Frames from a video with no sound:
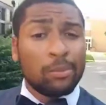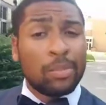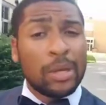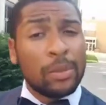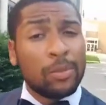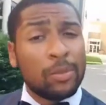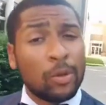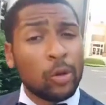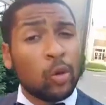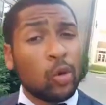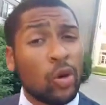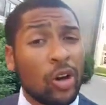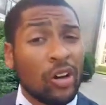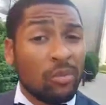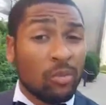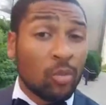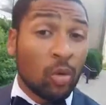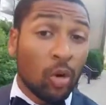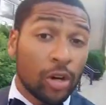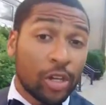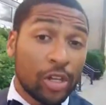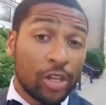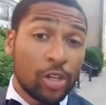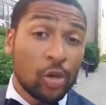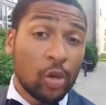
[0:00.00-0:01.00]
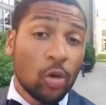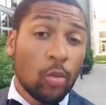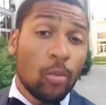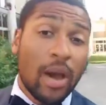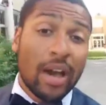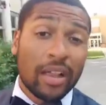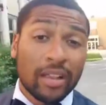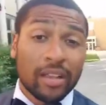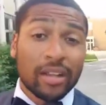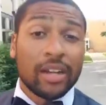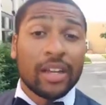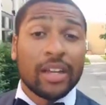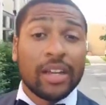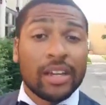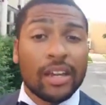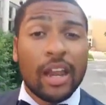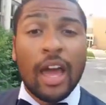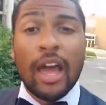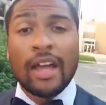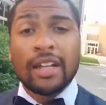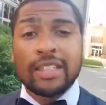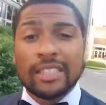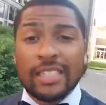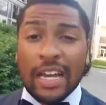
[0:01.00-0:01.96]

People who have more eumelanin